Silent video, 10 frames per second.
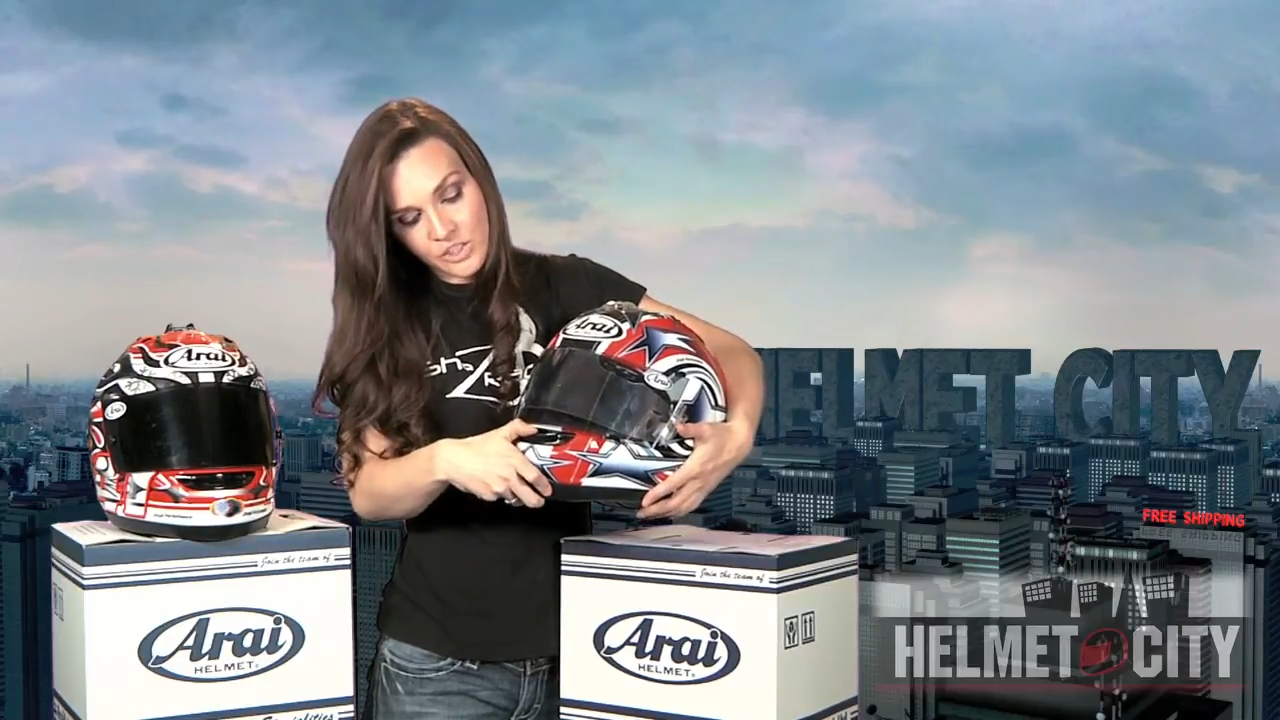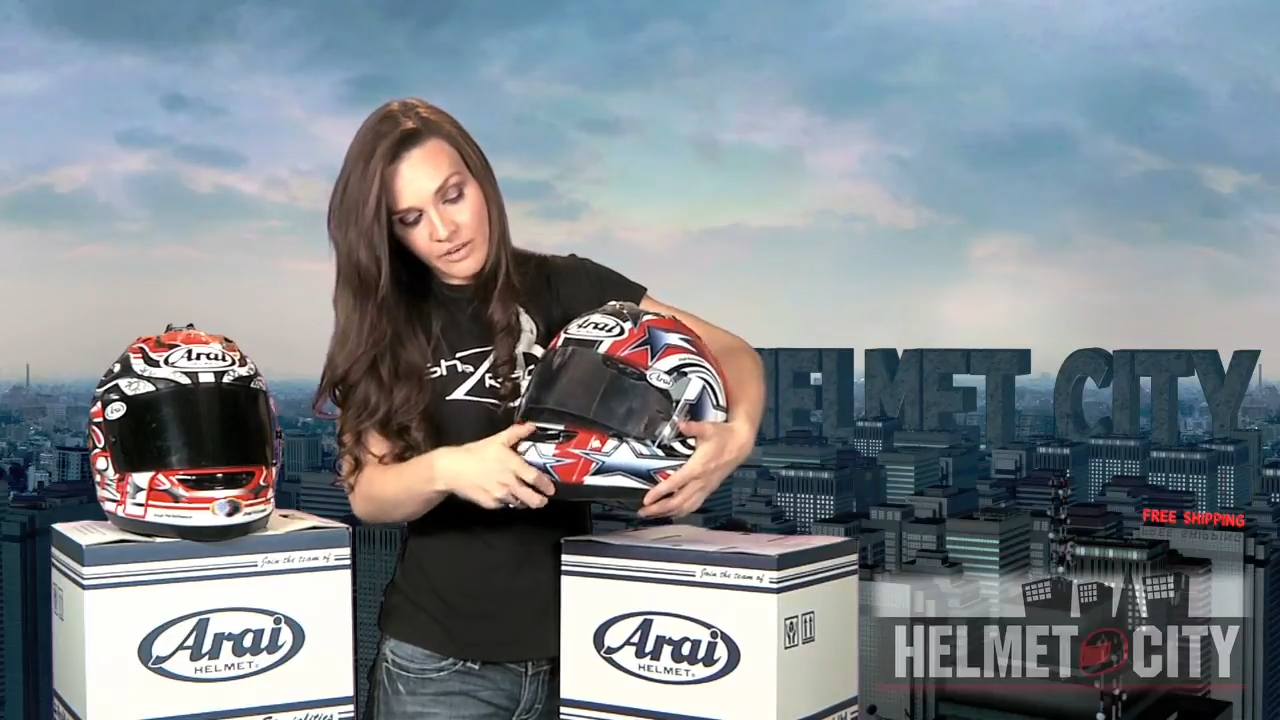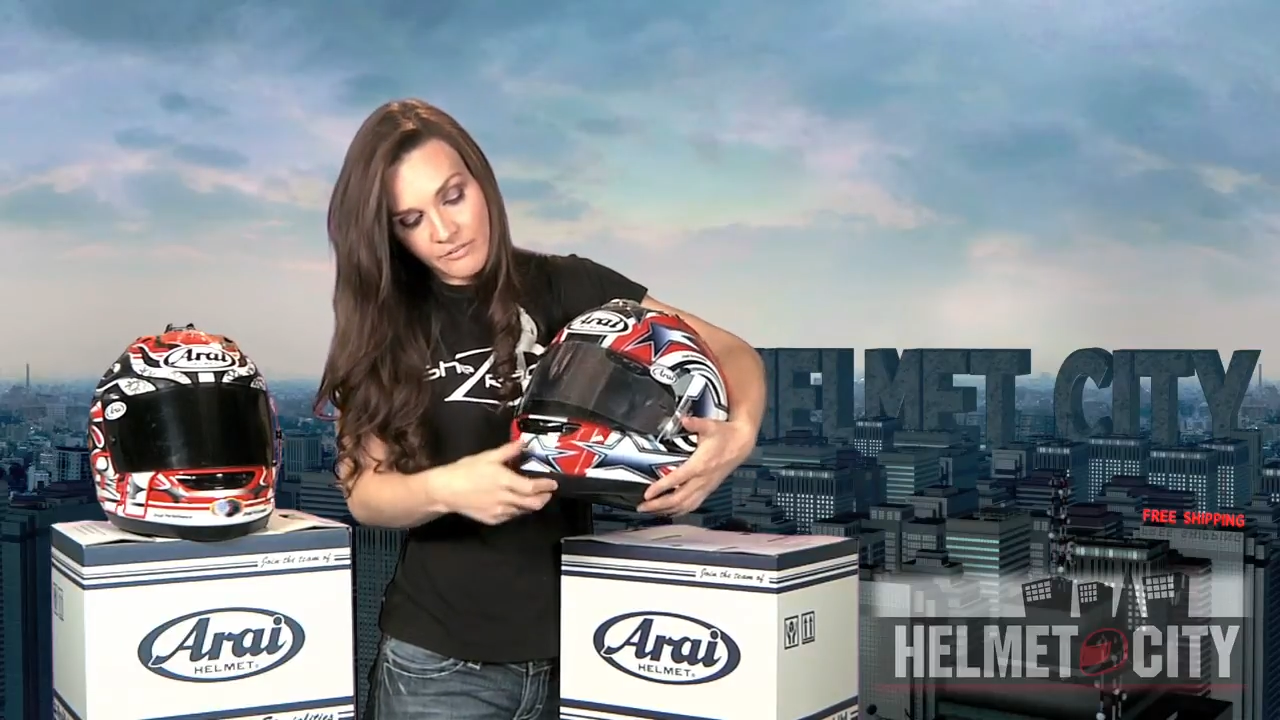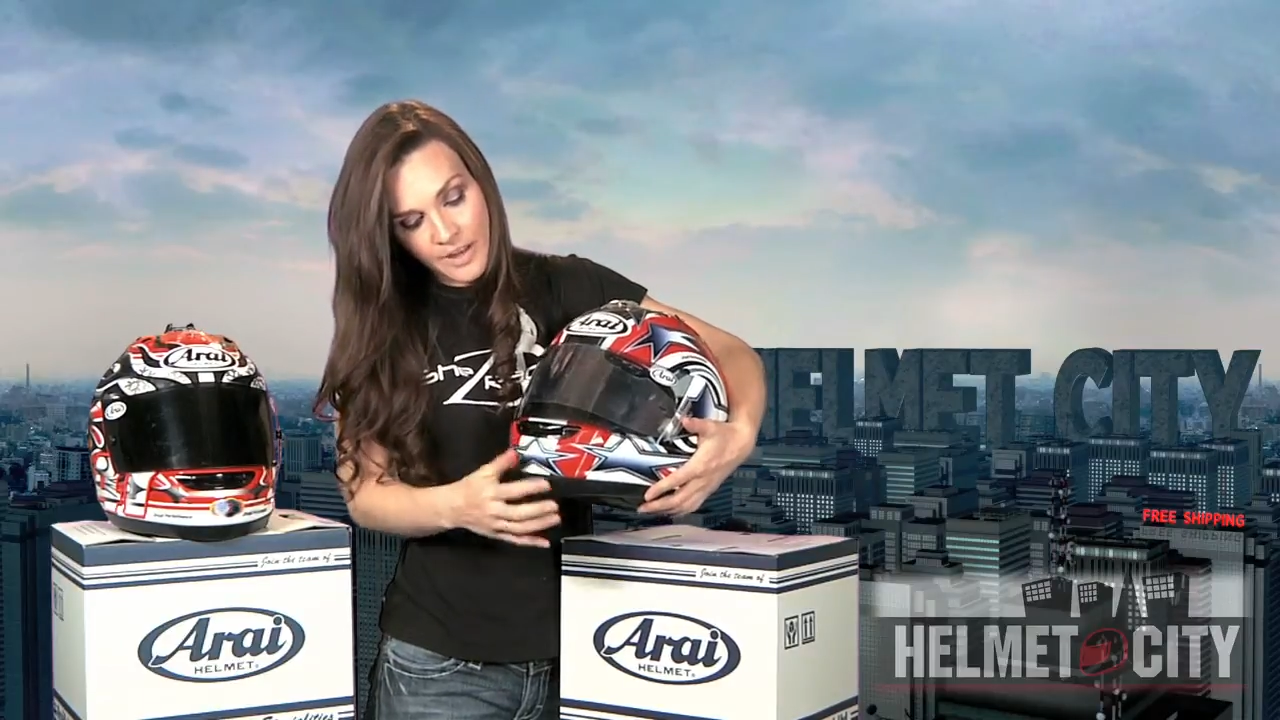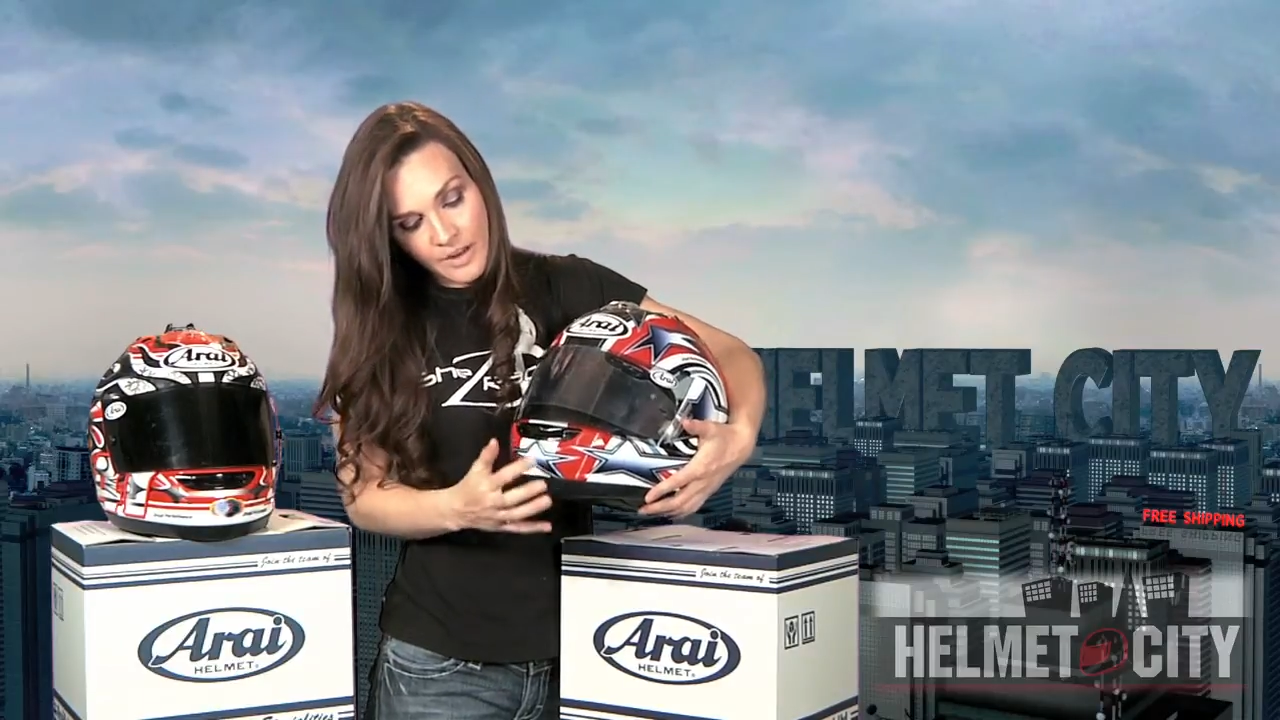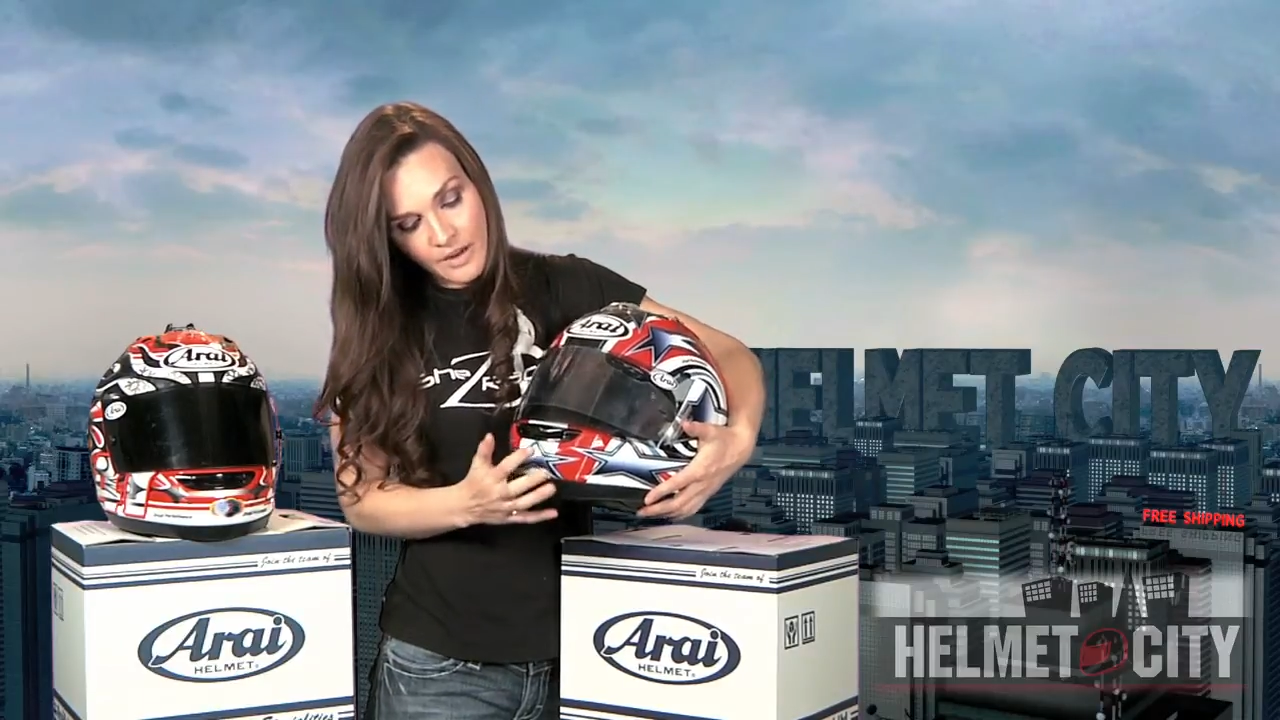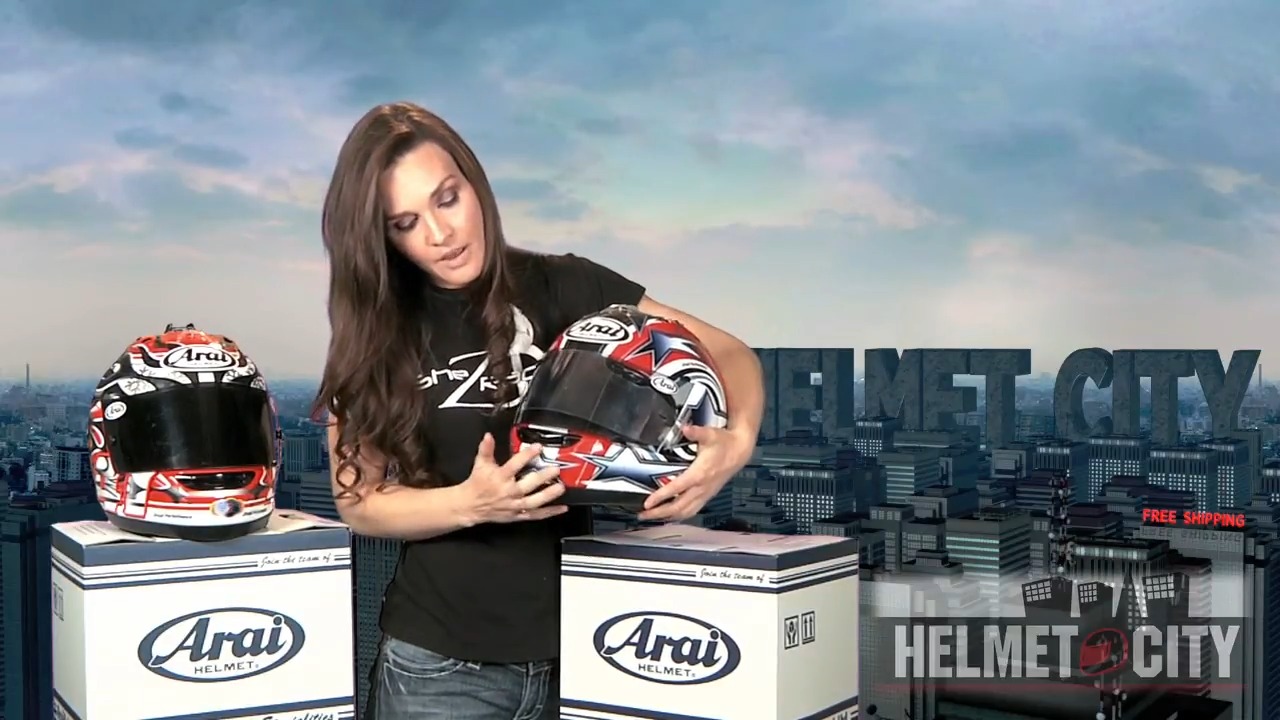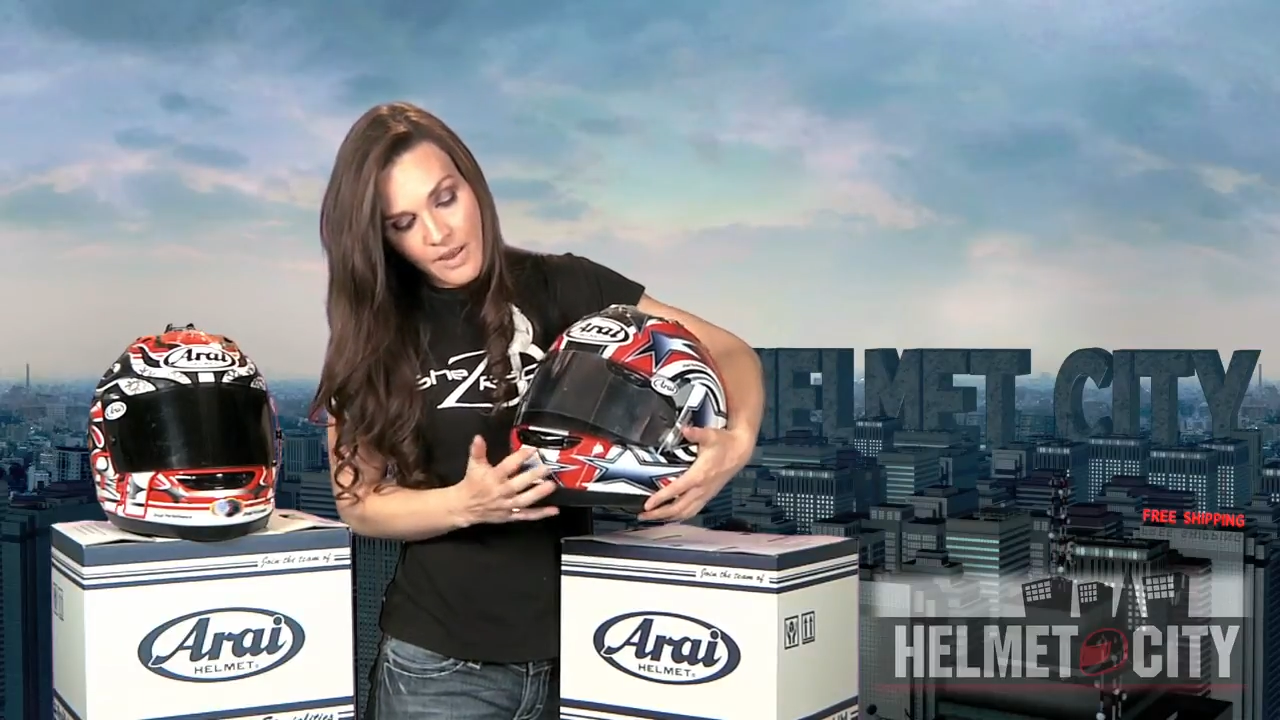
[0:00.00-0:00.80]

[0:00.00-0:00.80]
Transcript: chin vent.